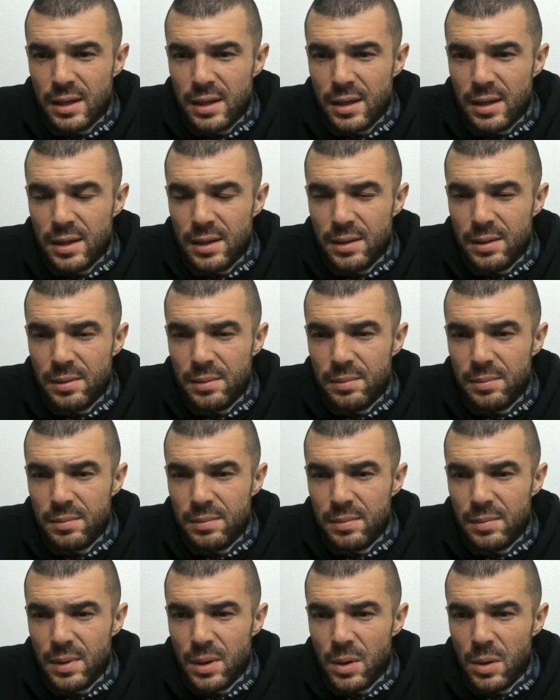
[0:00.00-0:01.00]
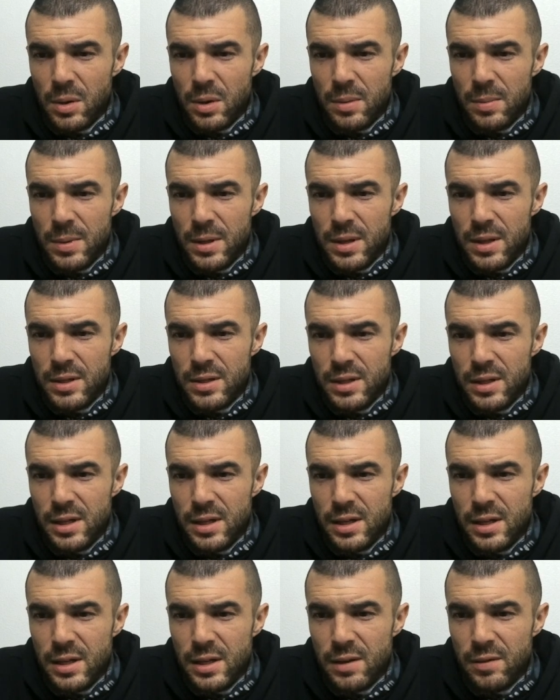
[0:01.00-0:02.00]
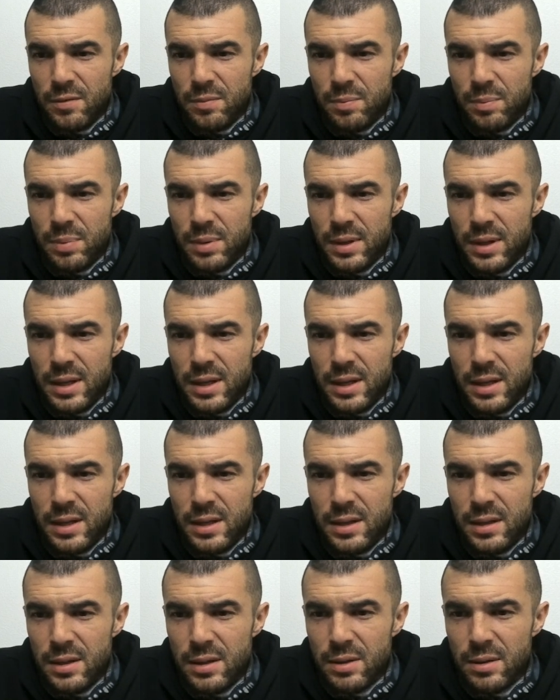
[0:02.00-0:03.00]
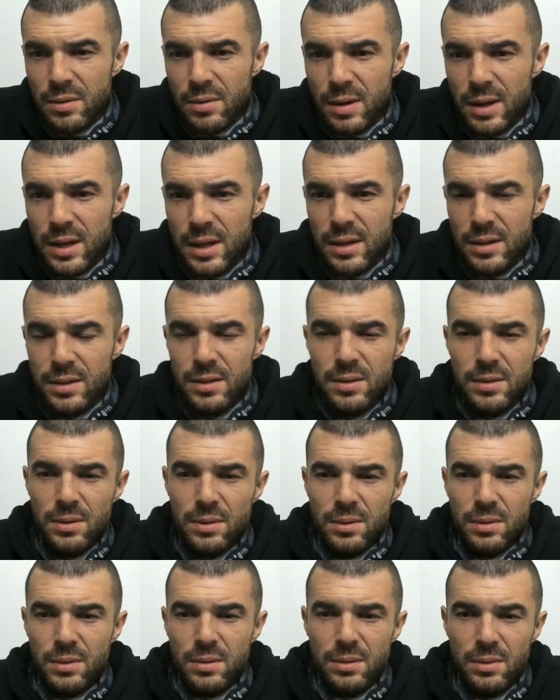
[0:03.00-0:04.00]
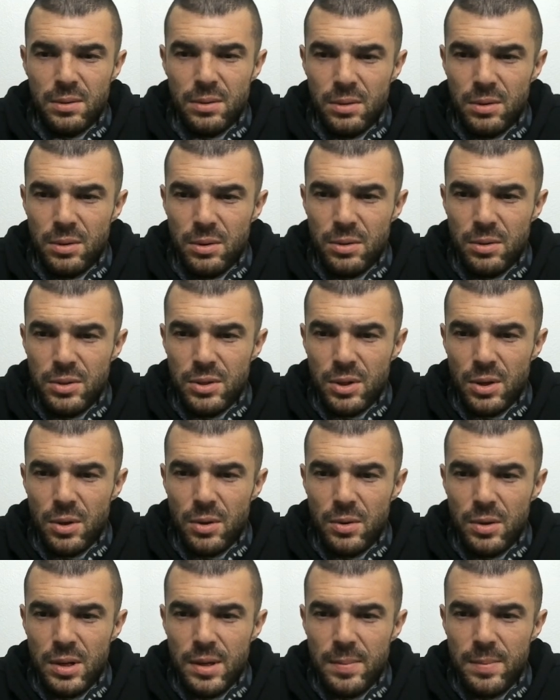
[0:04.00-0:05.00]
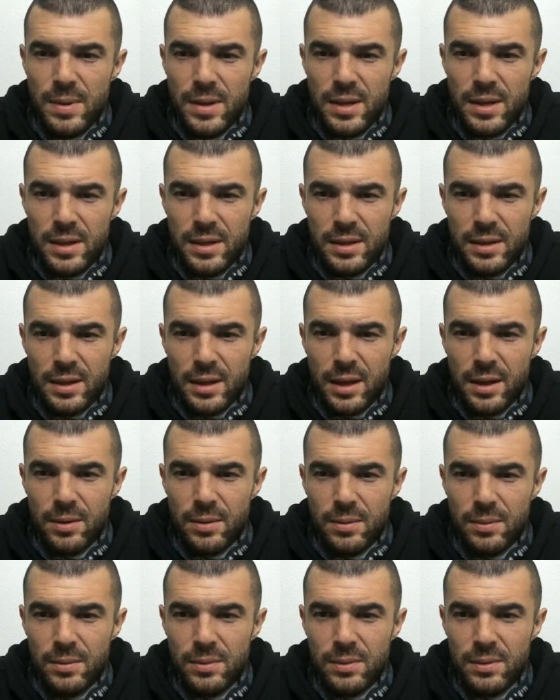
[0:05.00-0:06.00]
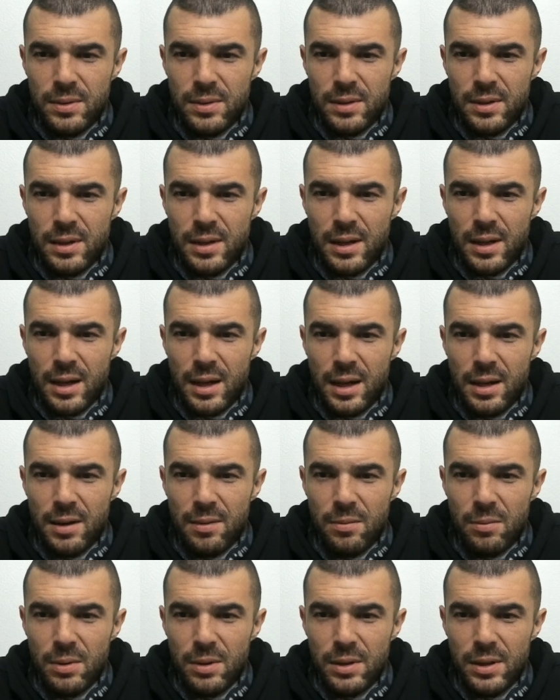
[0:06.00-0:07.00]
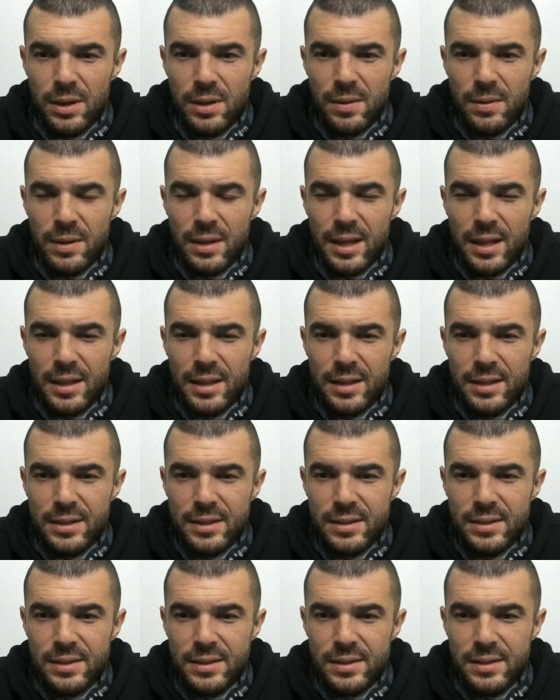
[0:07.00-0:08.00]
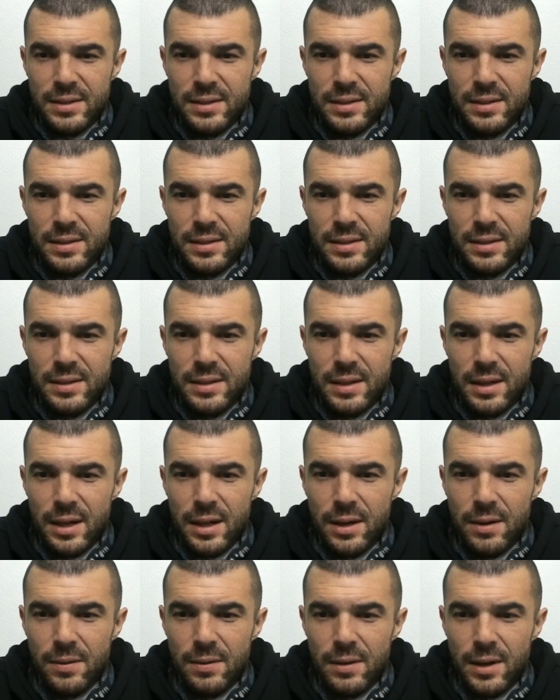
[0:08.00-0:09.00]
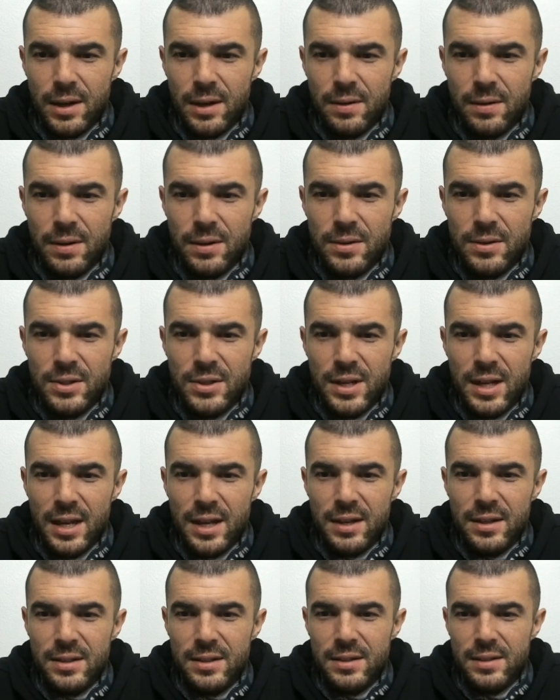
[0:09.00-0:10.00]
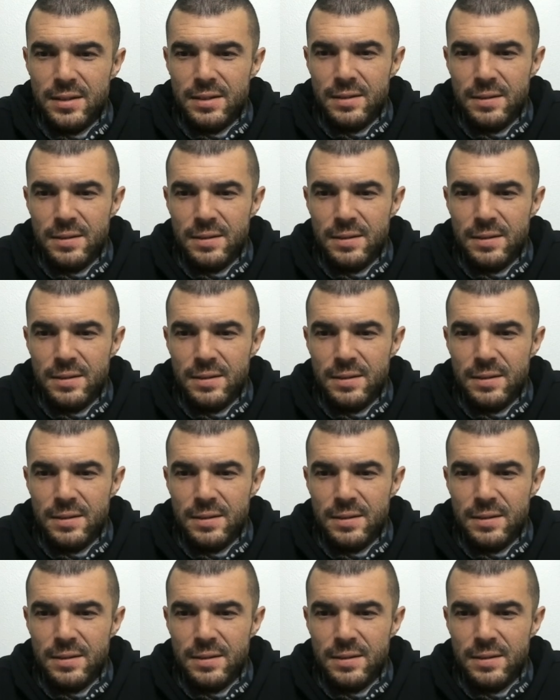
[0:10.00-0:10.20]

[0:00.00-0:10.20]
Um, ODB is ENFP. The great. Who's ODB? I don't. I really don't get this. I don't. I don't understand.